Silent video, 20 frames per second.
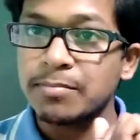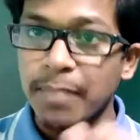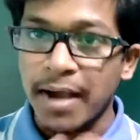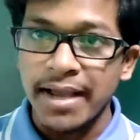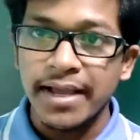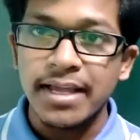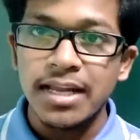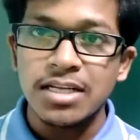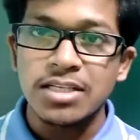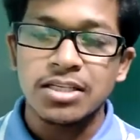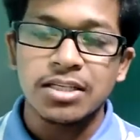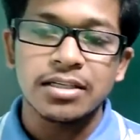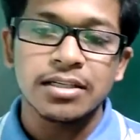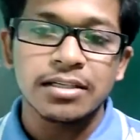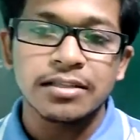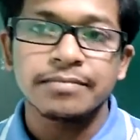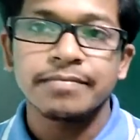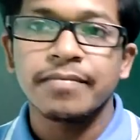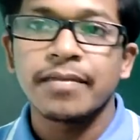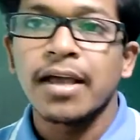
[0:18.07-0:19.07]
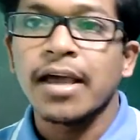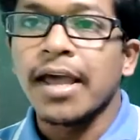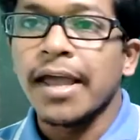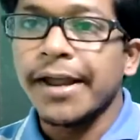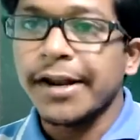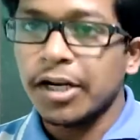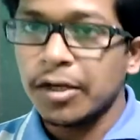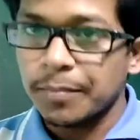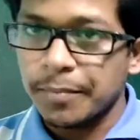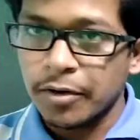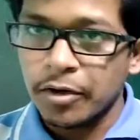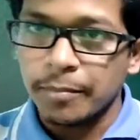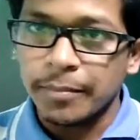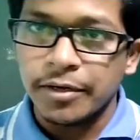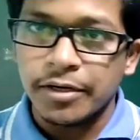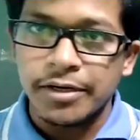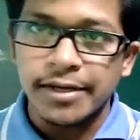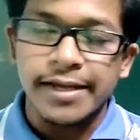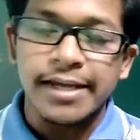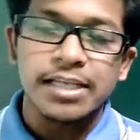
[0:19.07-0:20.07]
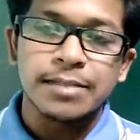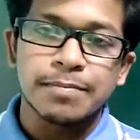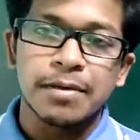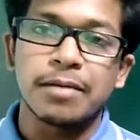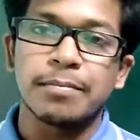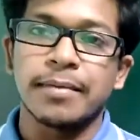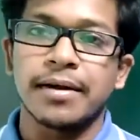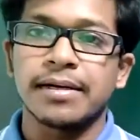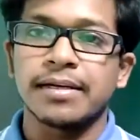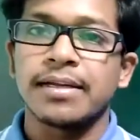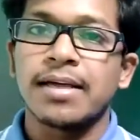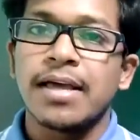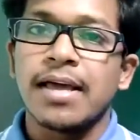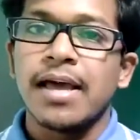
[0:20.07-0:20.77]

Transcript: Michelson interferometer experiment.